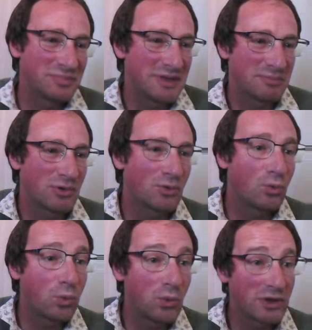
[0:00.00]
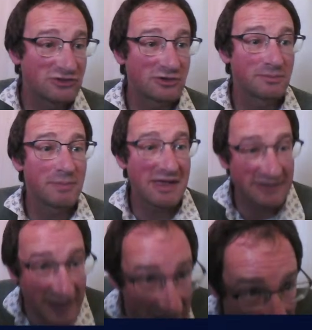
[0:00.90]
people which are
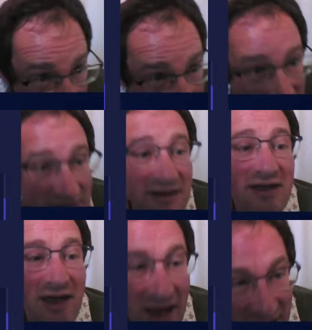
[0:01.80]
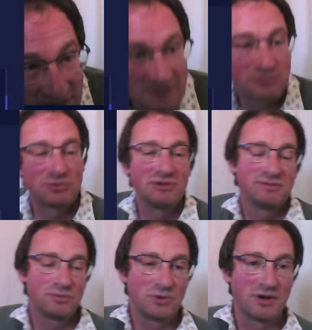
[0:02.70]
based in England and
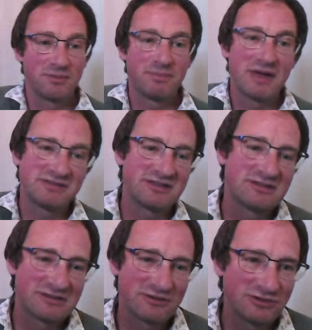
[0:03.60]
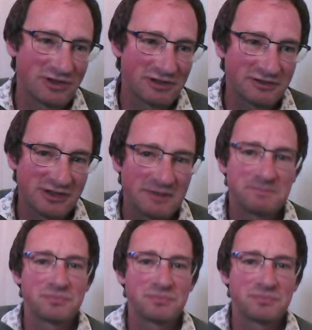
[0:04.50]
were based in sociology.